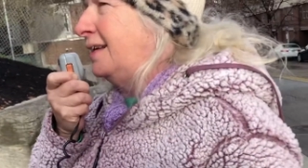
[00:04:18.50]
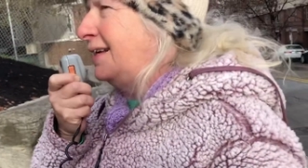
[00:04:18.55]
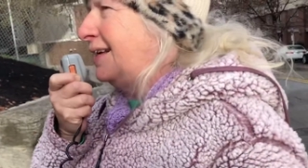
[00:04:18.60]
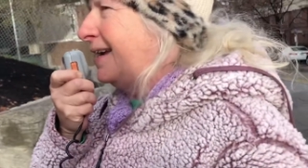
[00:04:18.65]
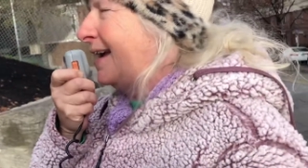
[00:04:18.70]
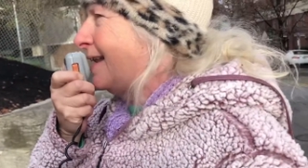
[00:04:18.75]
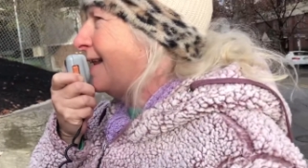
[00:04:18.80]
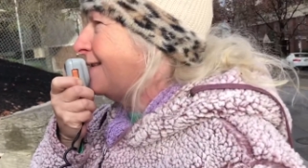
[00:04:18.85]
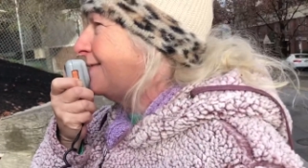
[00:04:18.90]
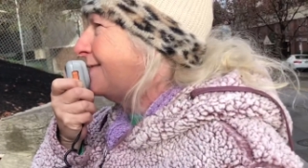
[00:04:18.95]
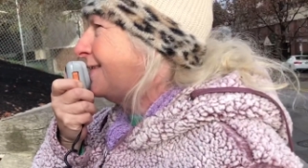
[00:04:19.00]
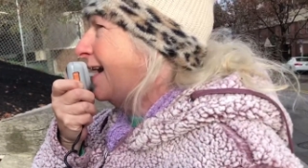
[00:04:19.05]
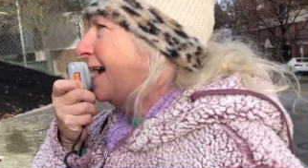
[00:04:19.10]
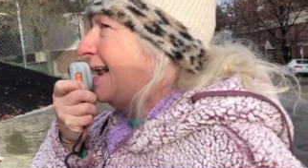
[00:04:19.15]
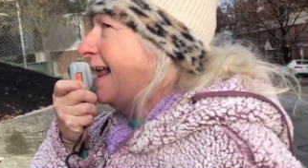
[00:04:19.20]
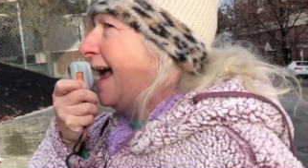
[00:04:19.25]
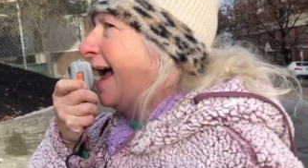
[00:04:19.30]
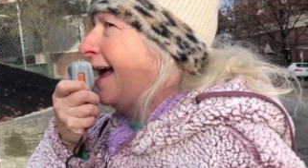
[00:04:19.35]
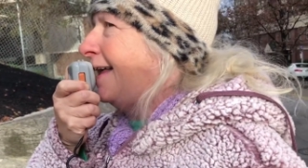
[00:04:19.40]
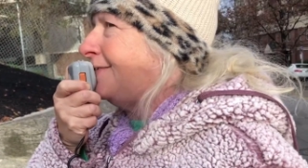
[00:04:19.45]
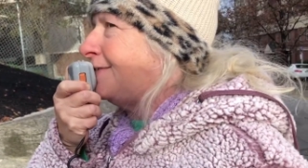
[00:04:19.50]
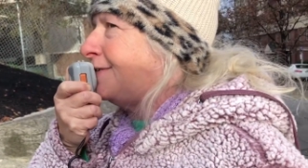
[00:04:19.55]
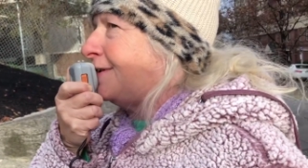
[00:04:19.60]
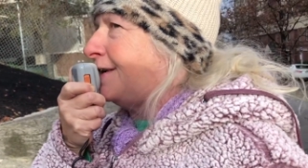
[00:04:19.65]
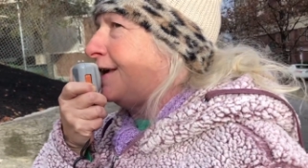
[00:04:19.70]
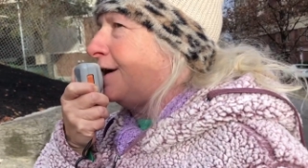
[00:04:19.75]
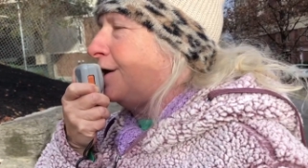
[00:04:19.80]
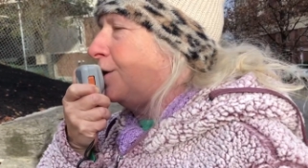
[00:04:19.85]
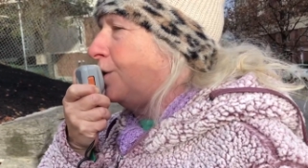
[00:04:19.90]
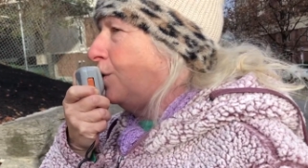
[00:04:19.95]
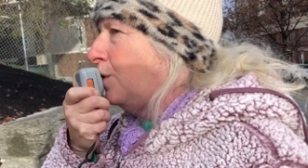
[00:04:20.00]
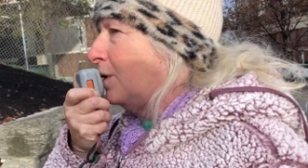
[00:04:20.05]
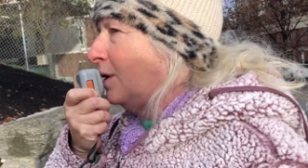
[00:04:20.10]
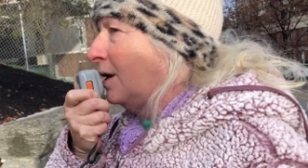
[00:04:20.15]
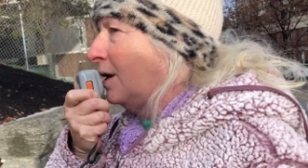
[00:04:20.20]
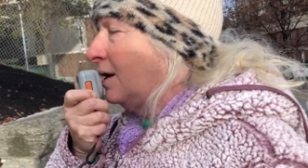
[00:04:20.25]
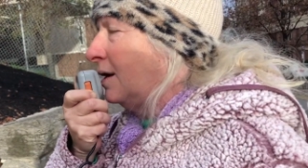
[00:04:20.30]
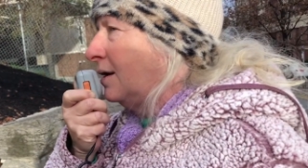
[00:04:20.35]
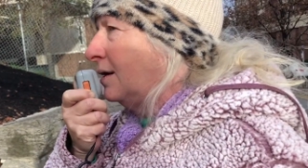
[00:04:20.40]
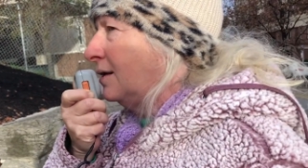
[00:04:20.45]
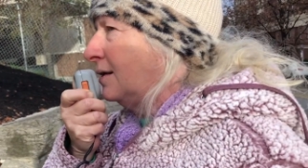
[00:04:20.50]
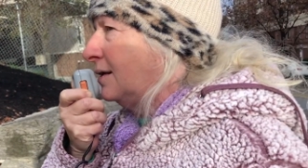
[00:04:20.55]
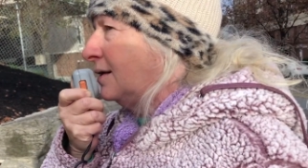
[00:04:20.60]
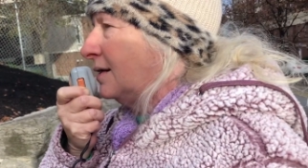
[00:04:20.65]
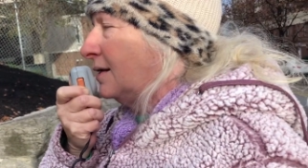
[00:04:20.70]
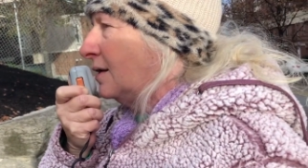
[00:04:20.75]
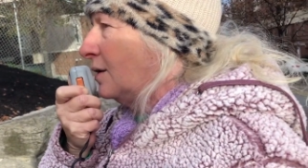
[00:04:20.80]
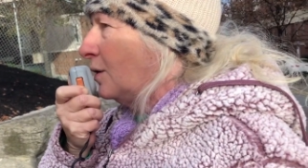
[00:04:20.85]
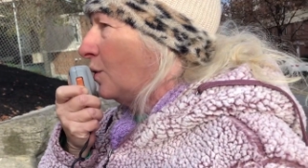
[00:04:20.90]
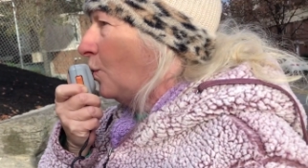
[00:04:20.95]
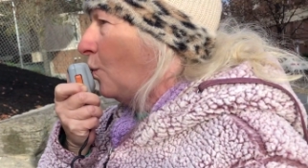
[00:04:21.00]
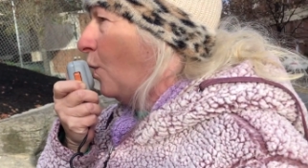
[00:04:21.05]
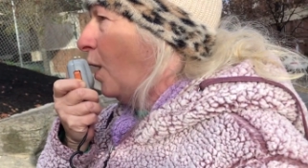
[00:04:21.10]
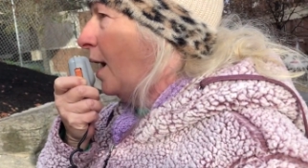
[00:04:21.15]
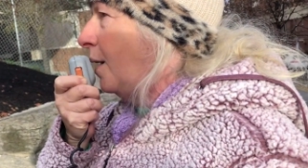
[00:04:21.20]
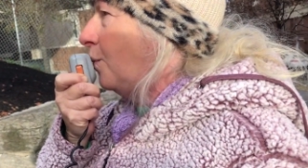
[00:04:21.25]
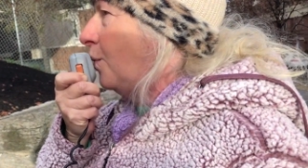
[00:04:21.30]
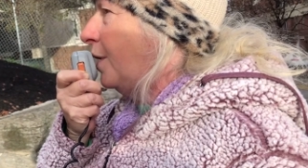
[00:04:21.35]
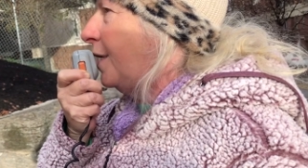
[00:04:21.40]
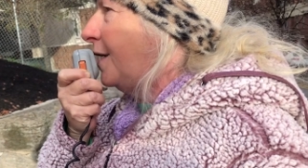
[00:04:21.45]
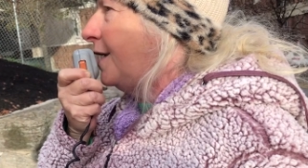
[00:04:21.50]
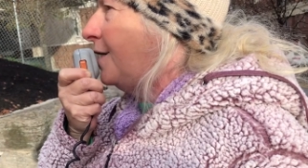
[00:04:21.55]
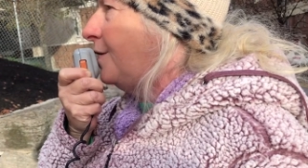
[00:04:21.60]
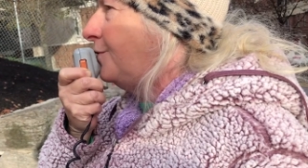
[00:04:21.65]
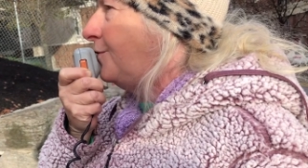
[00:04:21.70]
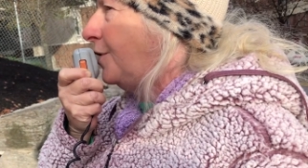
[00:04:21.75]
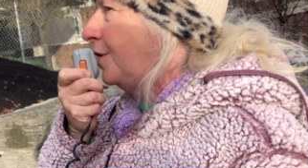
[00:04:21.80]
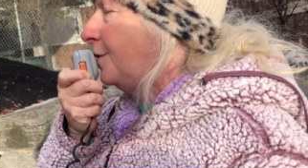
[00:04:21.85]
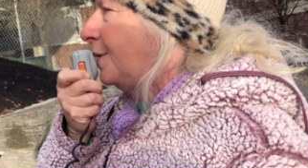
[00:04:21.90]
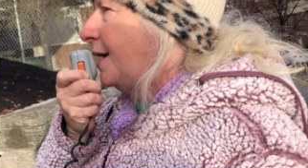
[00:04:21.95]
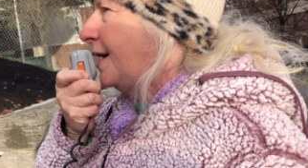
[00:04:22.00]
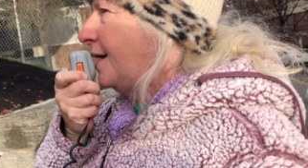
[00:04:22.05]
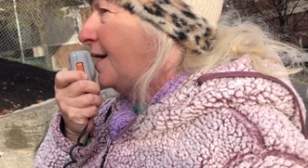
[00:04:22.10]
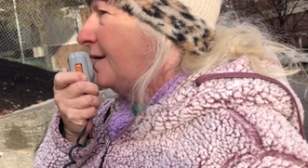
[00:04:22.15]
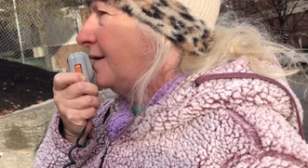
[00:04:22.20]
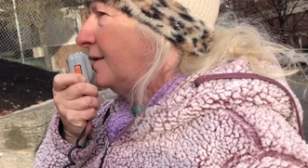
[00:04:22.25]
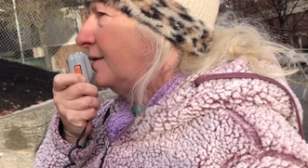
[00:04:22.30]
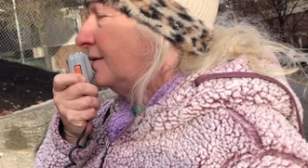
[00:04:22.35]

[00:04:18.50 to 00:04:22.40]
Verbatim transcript: And he's going to ask you, what were you doing?